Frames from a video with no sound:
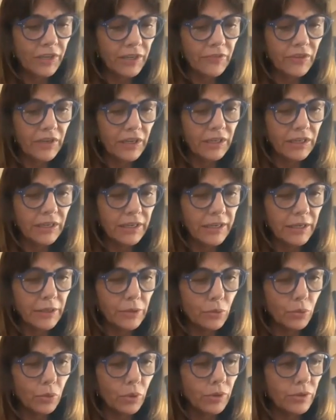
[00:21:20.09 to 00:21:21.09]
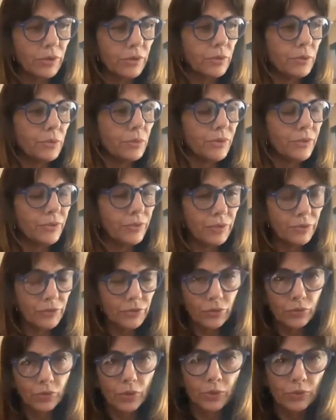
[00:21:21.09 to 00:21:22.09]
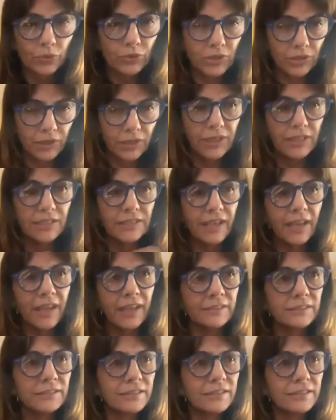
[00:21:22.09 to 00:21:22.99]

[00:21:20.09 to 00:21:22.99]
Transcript: very clear water with the stones on his hands.